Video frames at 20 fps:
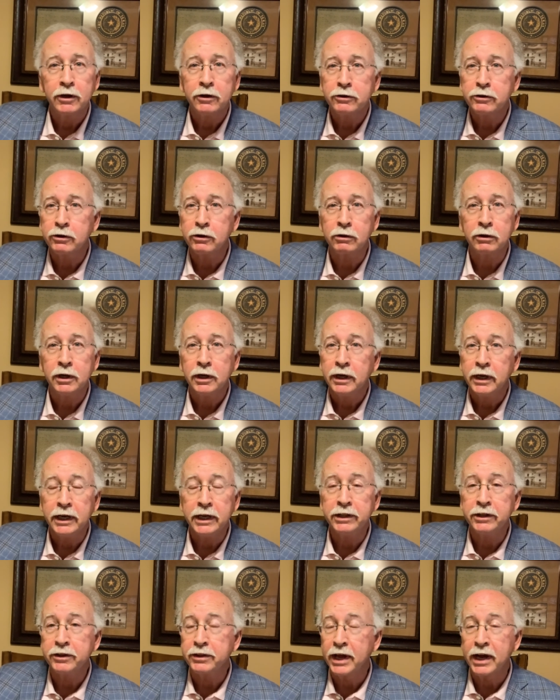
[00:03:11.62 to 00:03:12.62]
to
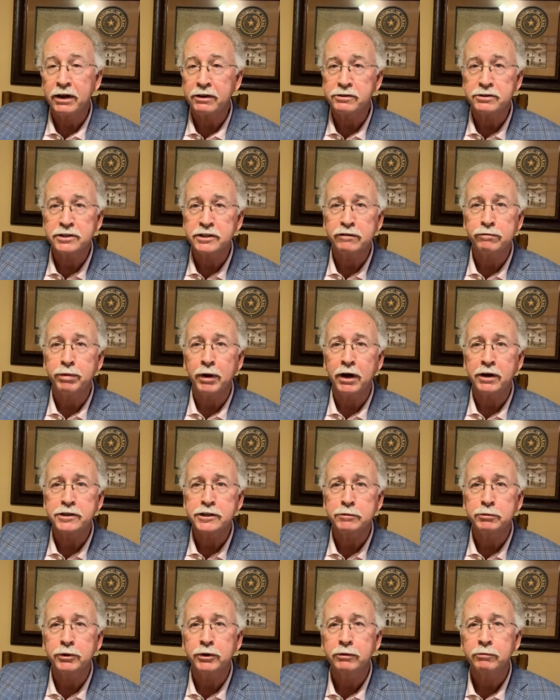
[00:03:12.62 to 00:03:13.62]
in the thousands if
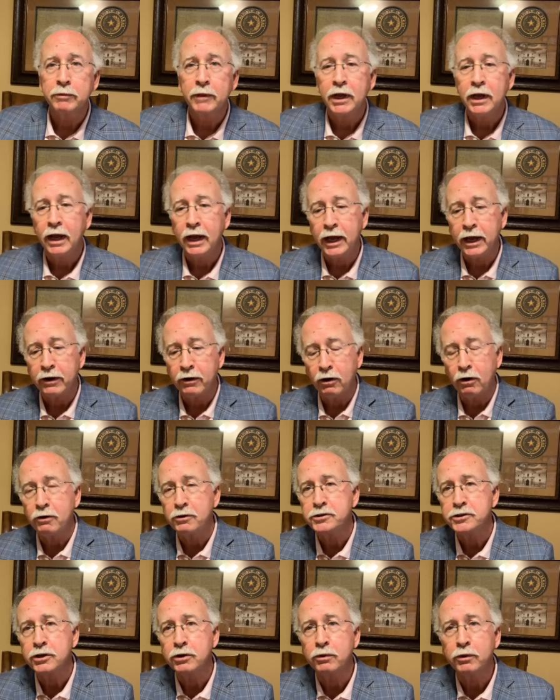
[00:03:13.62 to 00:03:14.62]
possible, and
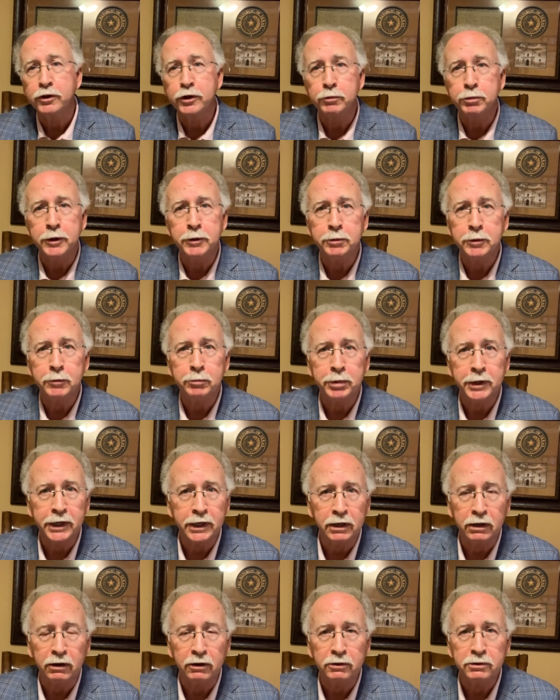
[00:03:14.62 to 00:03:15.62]
also the
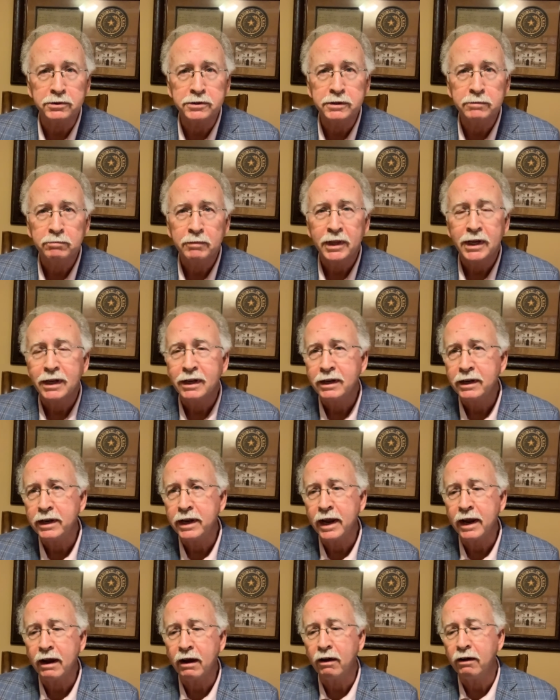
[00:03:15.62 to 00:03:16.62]
PPP loans.
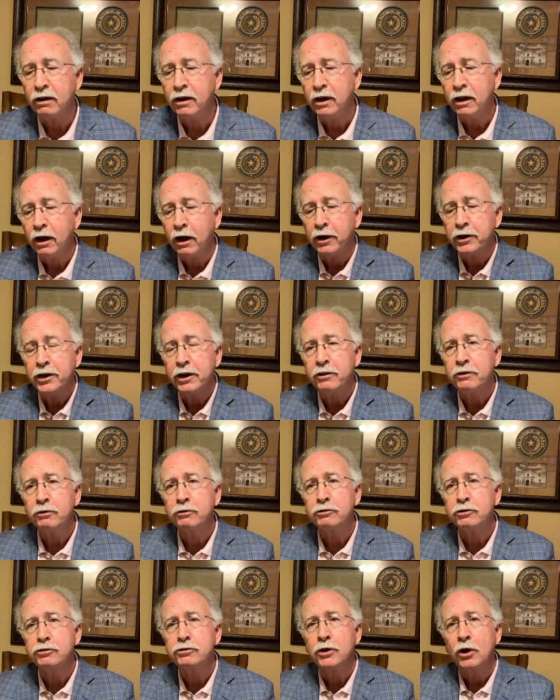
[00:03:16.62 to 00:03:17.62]
Now, another
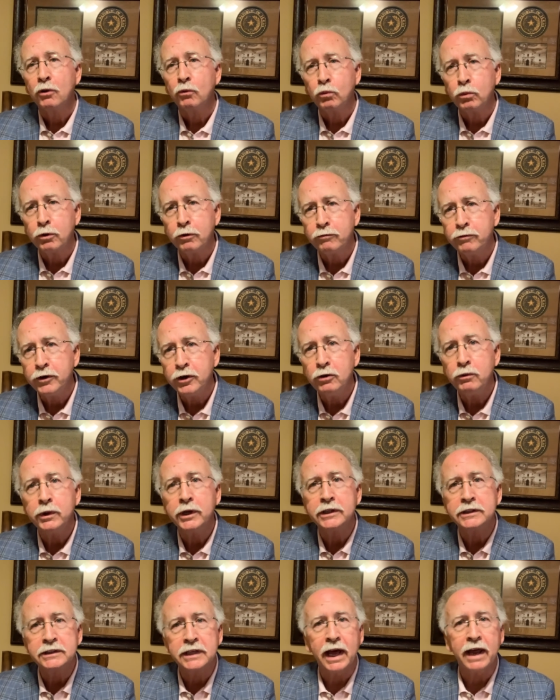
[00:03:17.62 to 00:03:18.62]
just
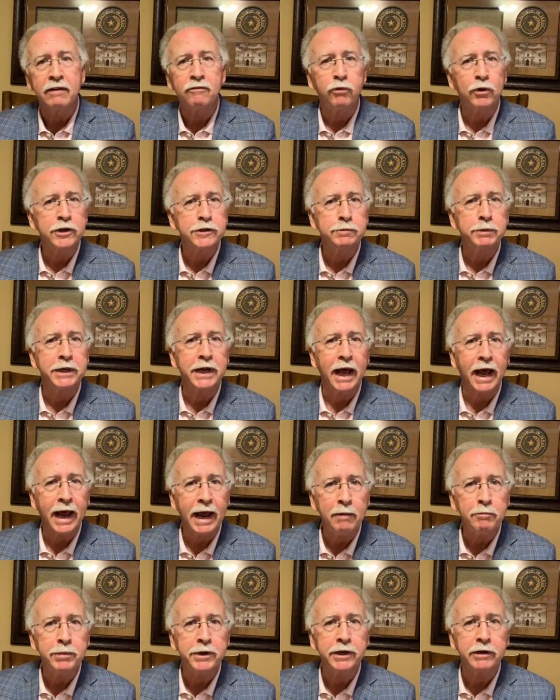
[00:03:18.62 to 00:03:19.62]
reviewing kind of what's been
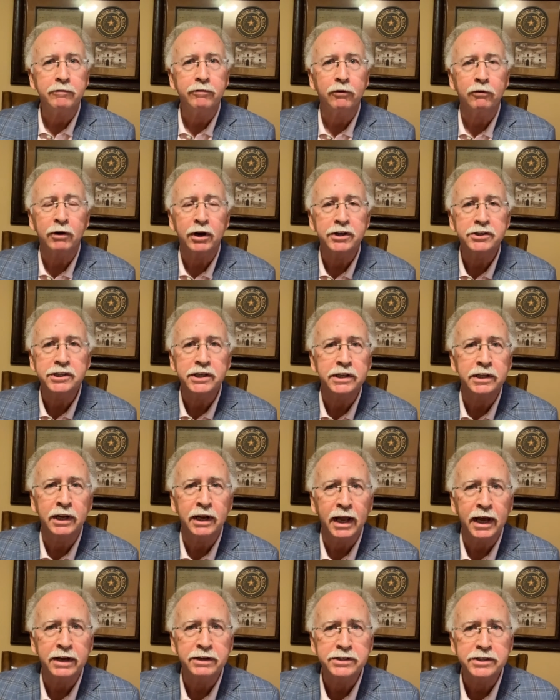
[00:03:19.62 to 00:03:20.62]
happening for us in the
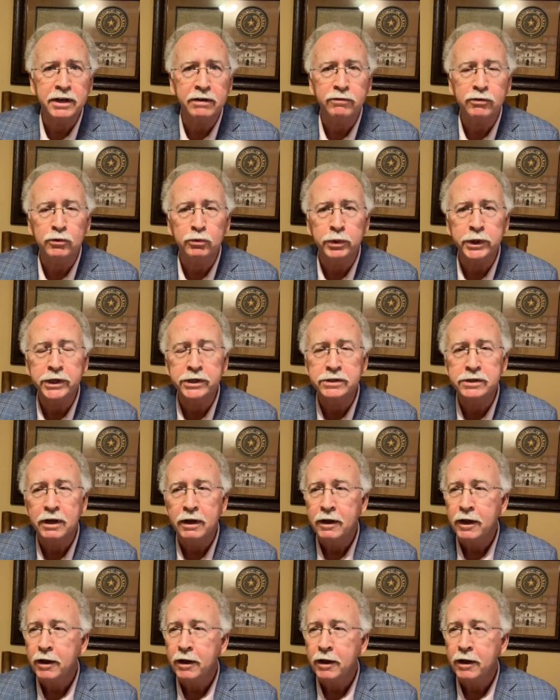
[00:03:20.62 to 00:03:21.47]
last several weeks.